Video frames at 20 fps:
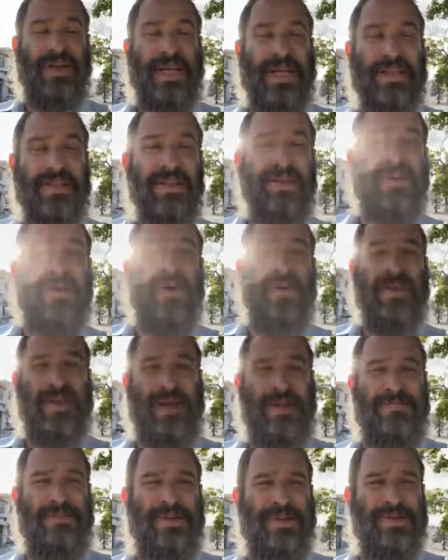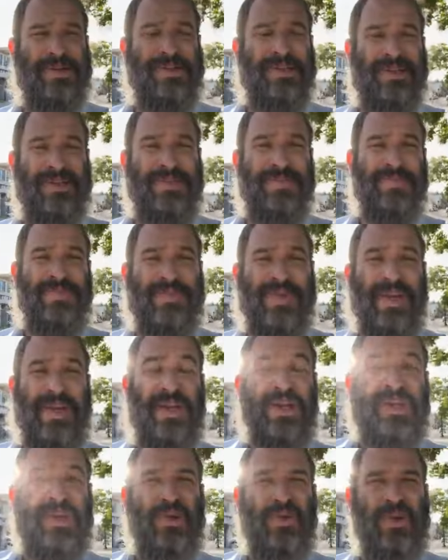if you get to know that person,
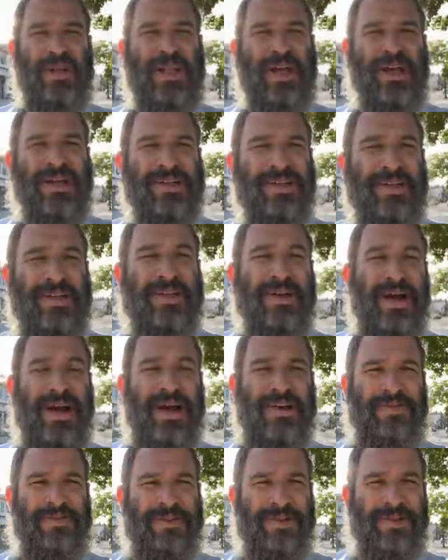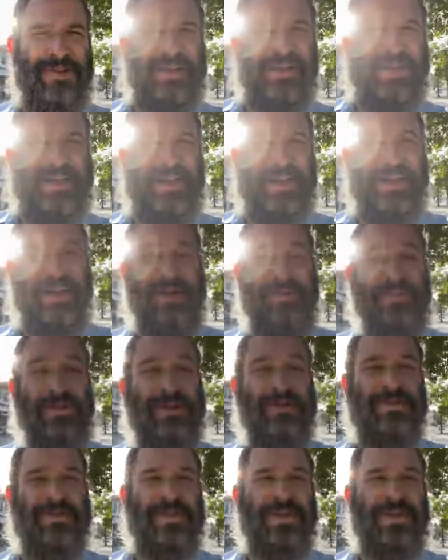you will uncover and